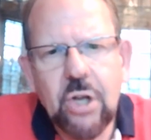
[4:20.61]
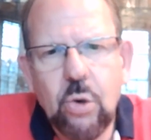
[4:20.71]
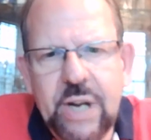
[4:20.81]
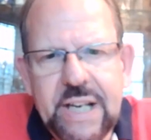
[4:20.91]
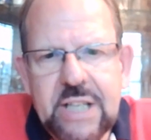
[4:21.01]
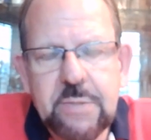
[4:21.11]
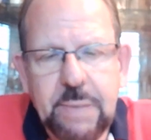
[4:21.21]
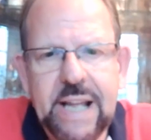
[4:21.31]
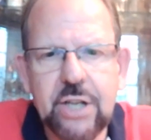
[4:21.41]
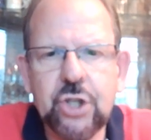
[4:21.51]
queered his
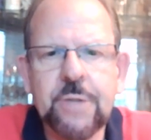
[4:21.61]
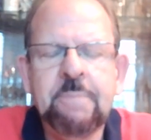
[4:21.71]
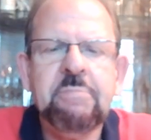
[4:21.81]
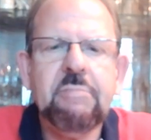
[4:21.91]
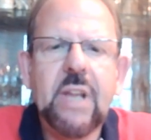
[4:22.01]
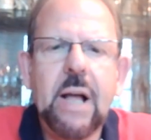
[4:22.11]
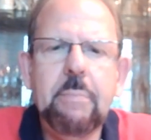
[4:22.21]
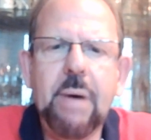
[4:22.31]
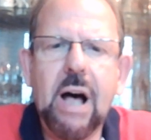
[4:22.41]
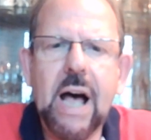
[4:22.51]
pitch
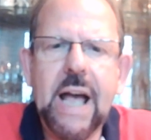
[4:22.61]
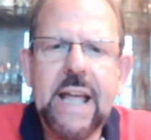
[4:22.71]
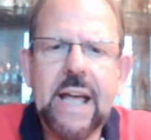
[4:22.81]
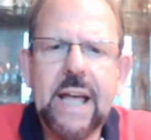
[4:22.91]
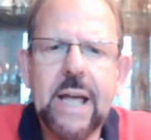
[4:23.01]
by